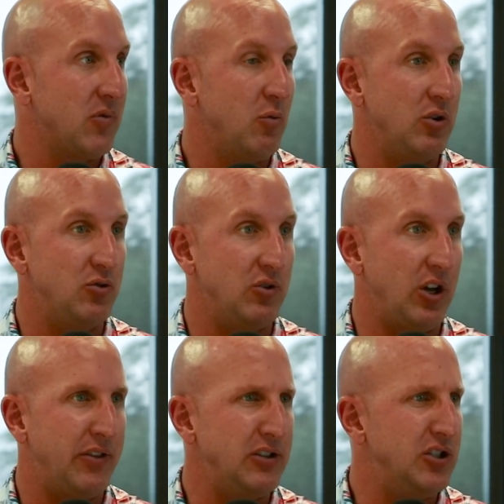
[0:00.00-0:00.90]
which
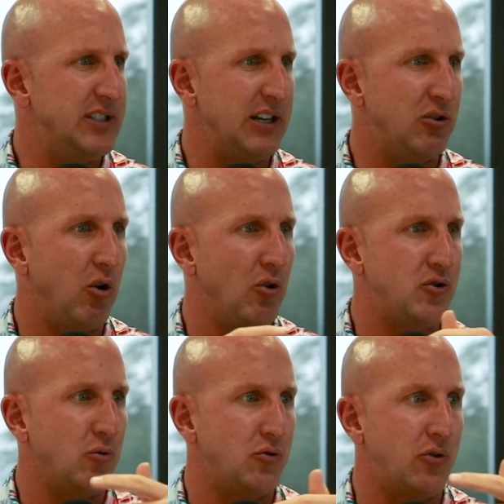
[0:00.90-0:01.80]
I think she said,
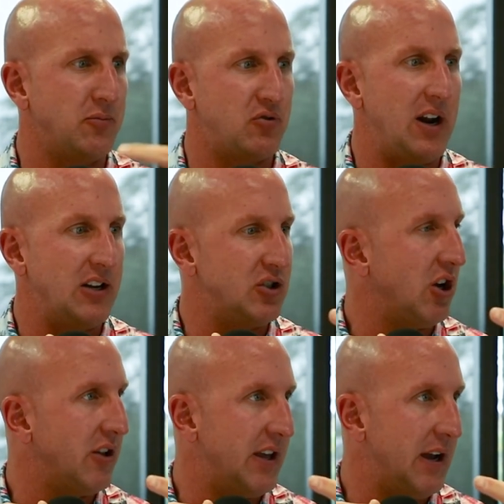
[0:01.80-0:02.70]
culture will trump strategy
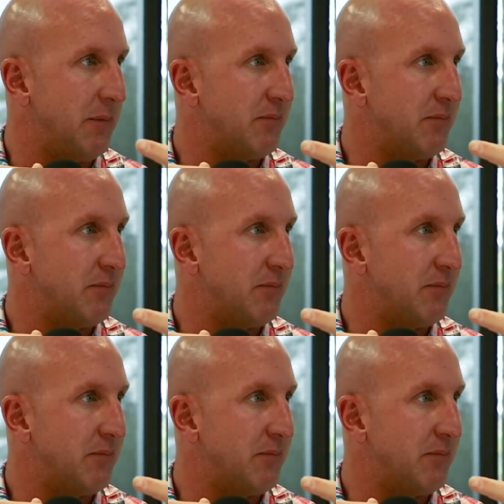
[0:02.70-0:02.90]
all day.